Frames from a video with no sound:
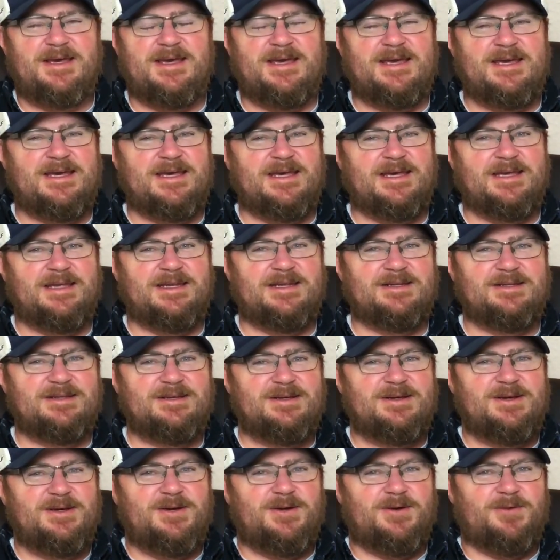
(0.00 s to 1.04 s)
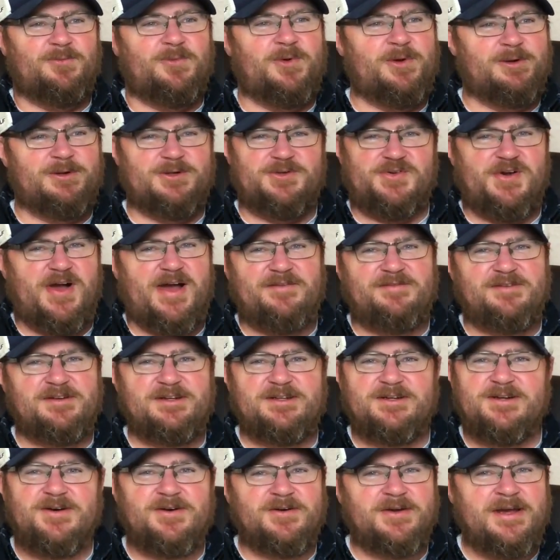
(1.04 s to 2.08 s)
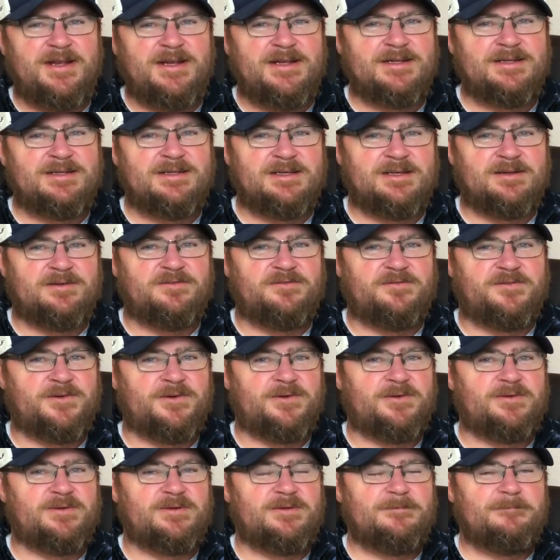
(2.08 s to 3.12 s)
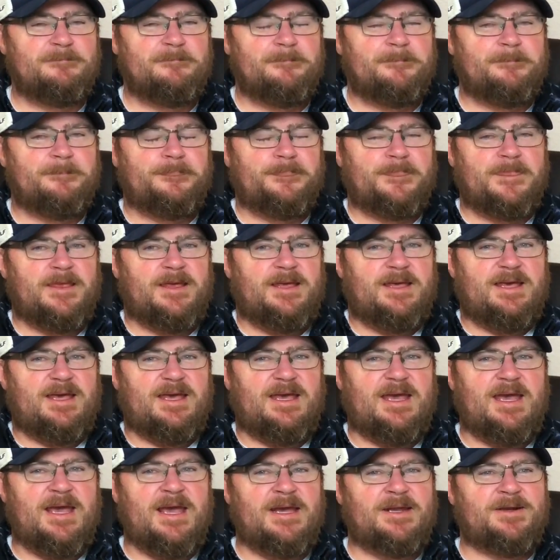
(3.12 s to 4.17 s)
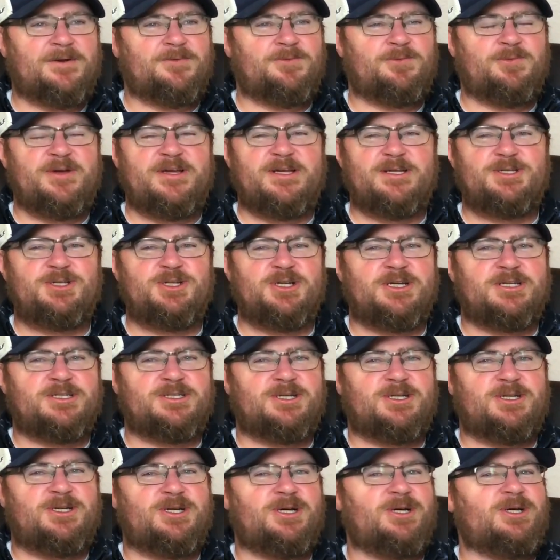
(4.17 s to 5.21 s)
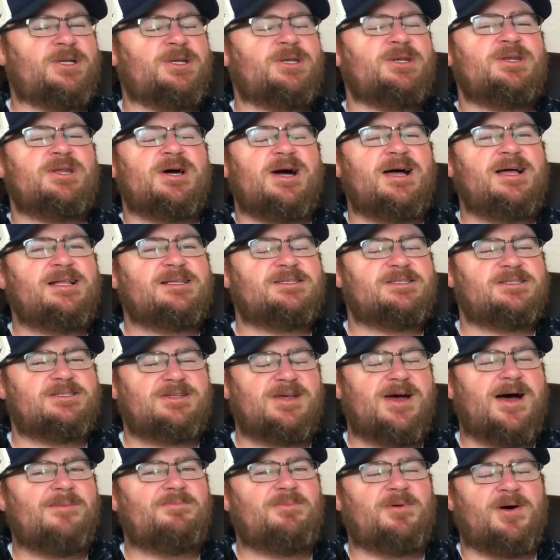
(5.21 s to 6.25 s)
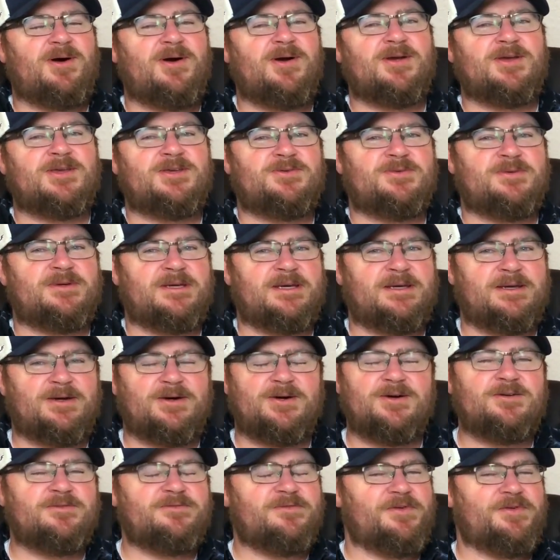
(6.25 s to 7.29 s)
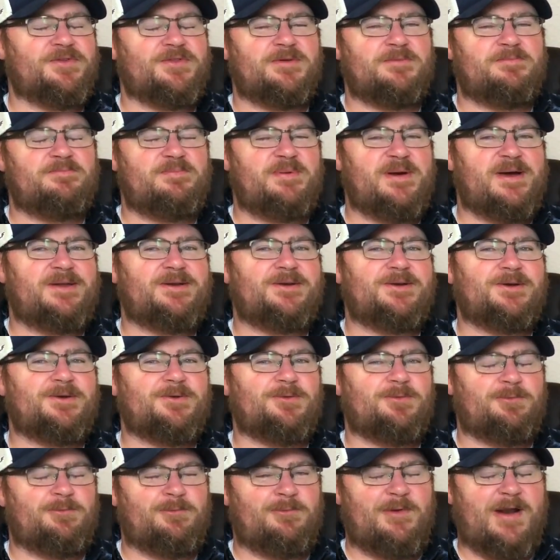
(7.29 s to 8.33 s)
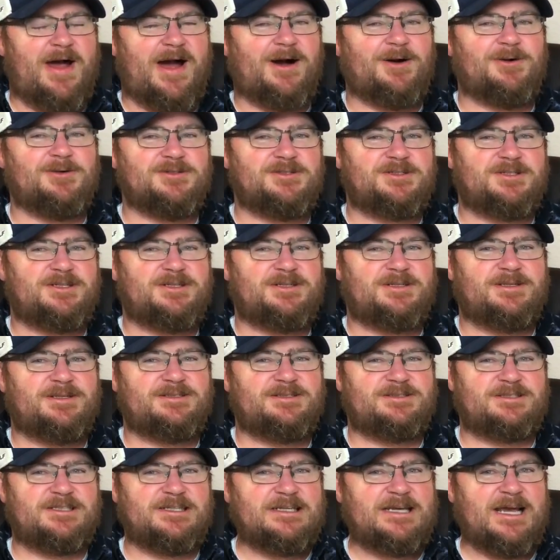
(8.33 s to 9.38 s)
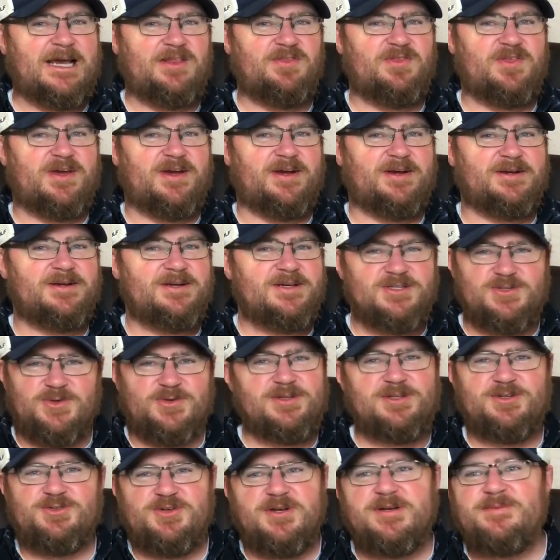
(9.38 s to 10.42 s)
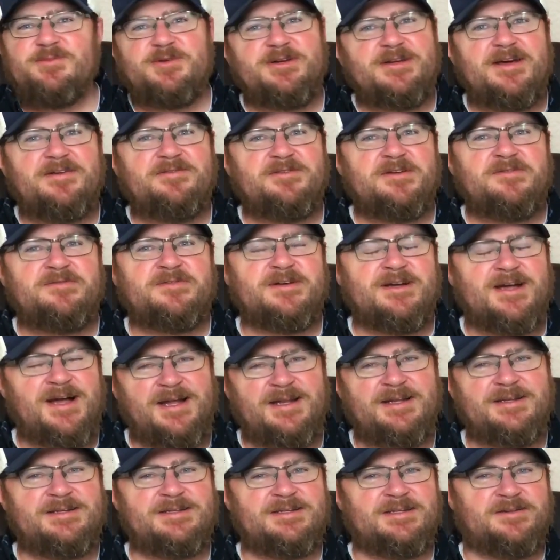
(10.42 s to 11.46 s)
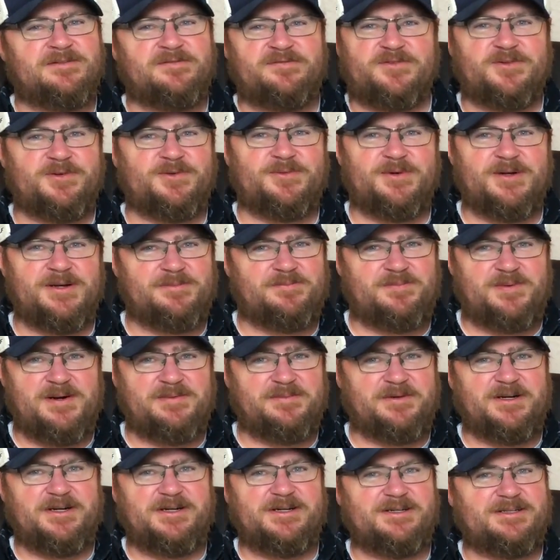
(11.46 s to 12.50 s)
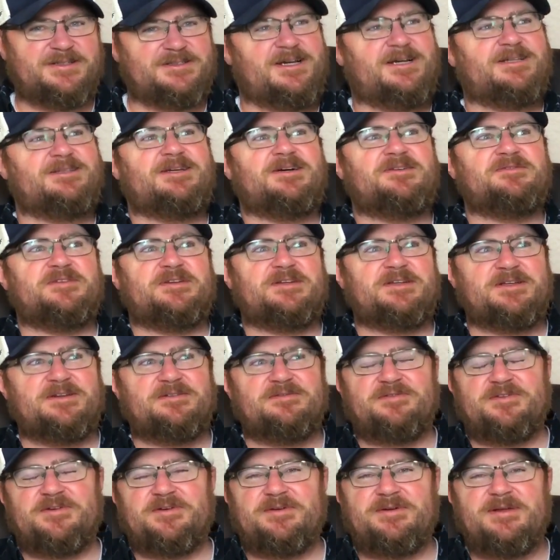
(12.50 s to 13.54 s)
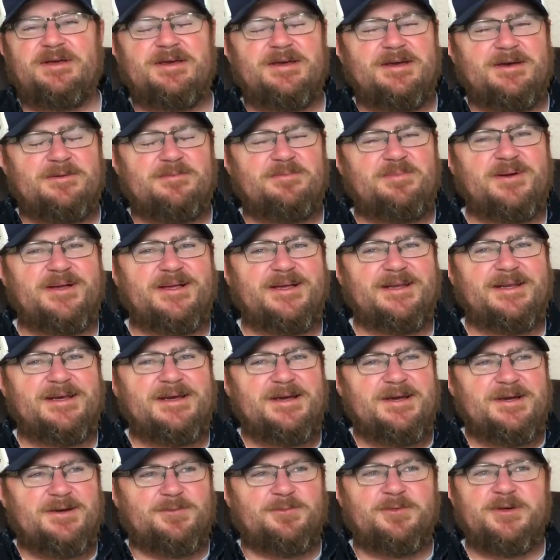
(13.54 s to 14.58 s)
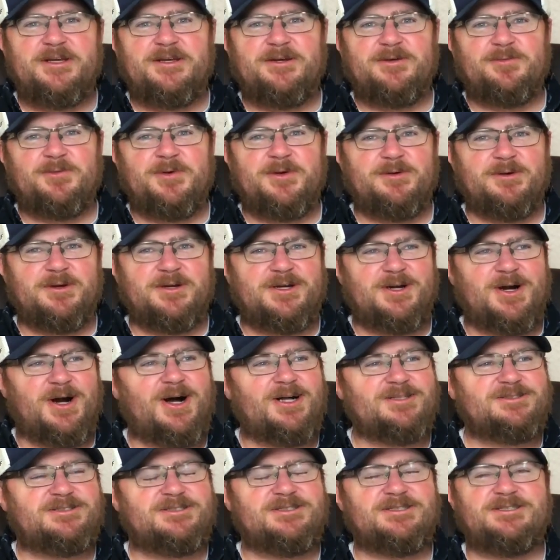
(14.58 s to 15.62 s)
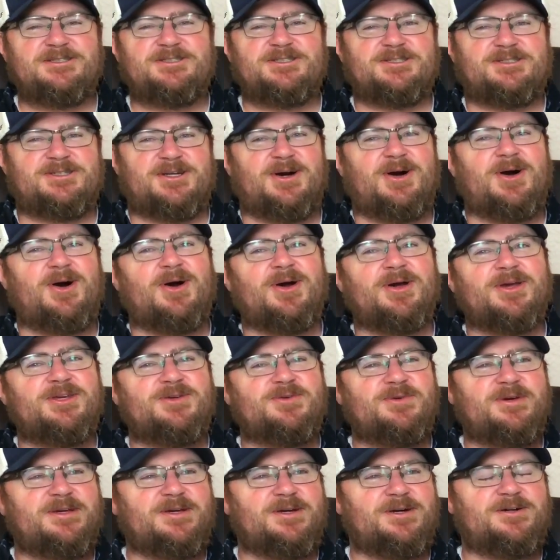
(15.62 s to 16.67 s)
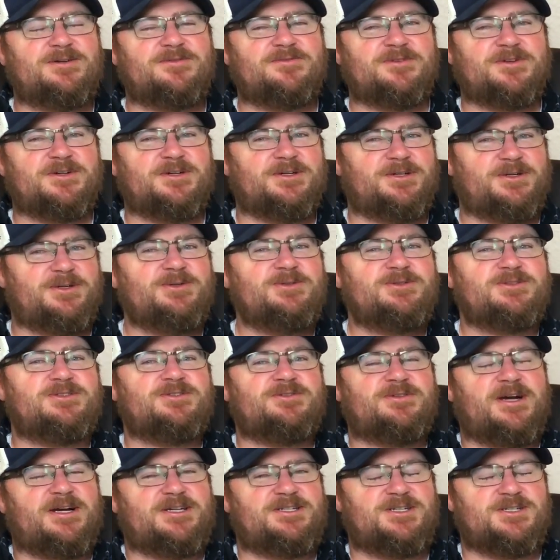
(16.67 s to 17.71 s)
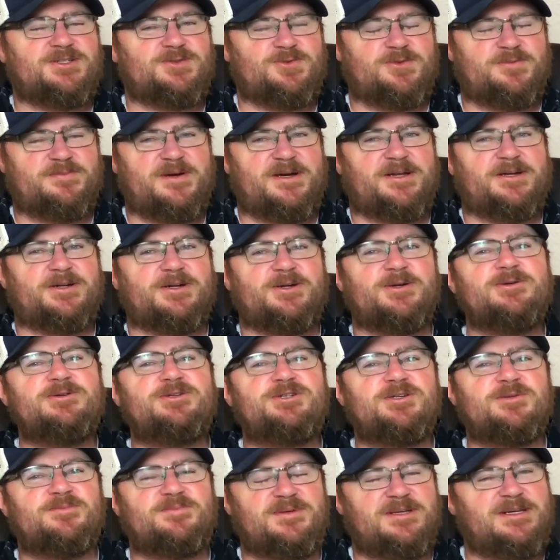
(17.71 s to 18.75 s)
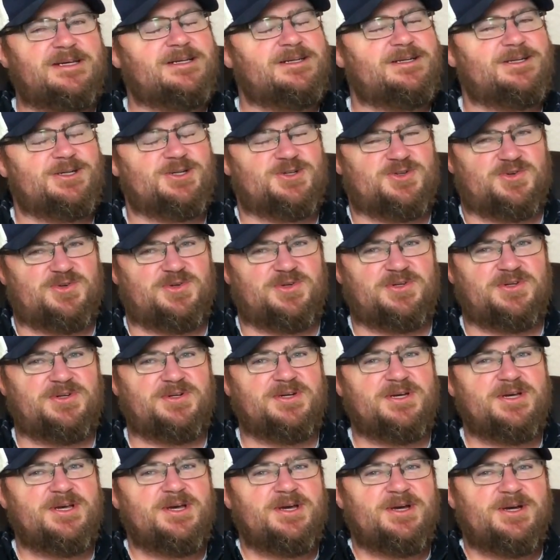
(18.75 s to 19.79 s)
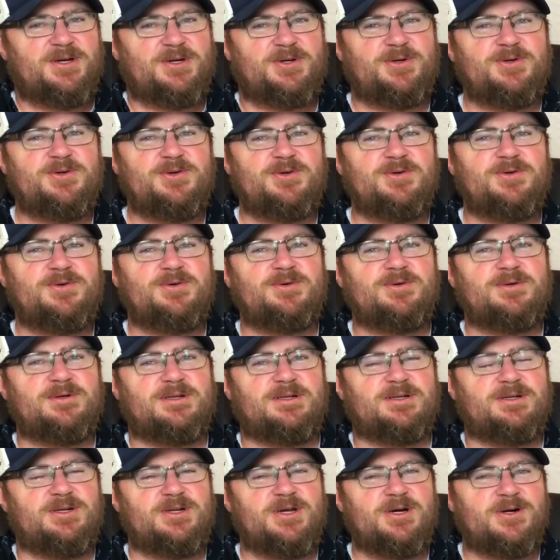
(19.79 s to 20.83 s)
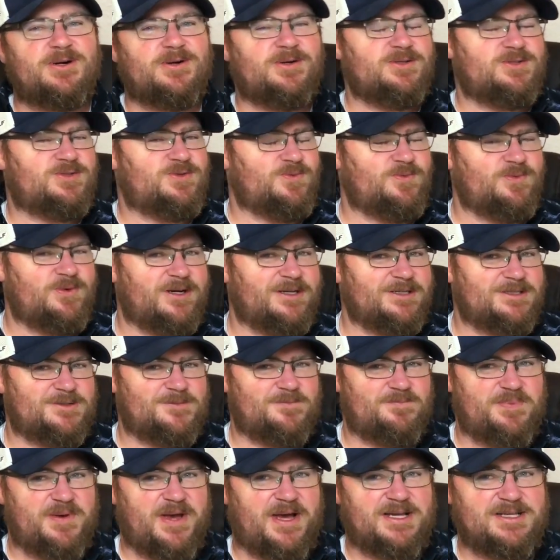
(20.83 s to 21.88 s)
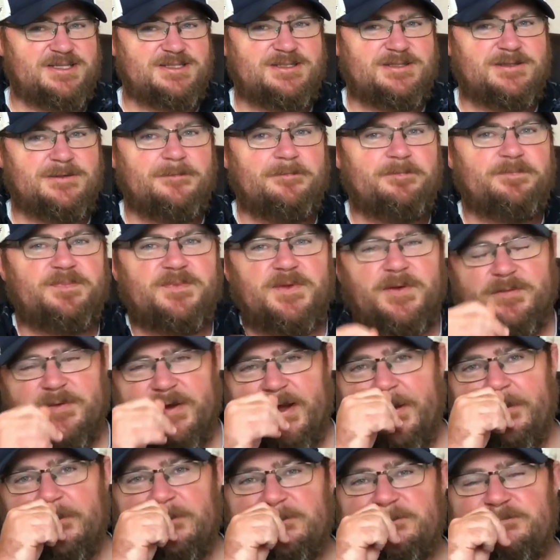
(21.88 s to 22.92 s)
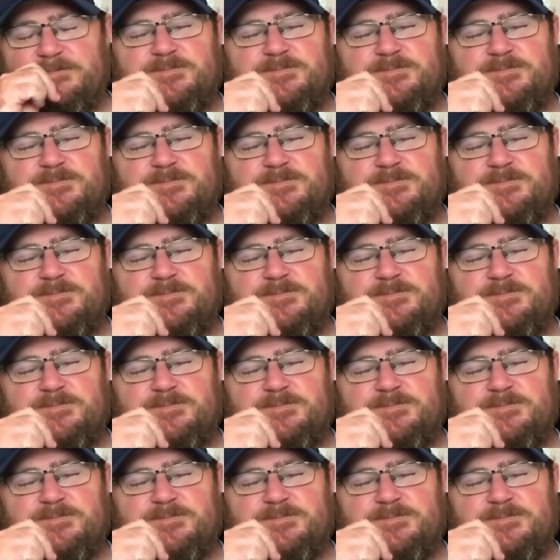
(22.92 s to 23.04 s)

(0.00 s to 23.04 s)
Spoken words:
And we were driving to go get Indian food, and we just could not stop arguing over the better route to get there. So in the dream, we never even got Indian food. What a bummer, because I love Indian food. But we were constantly just arguing over whose directions were better, who should be in control, who knows what's best, right?